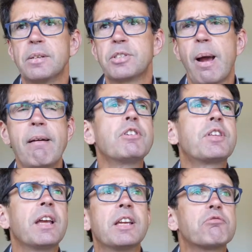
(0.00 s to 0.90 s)
so
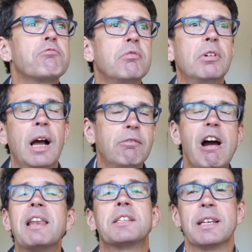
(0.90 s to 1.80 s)
everything is
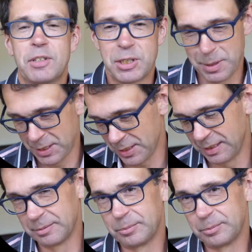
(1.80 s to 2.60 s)
relative, shall we say.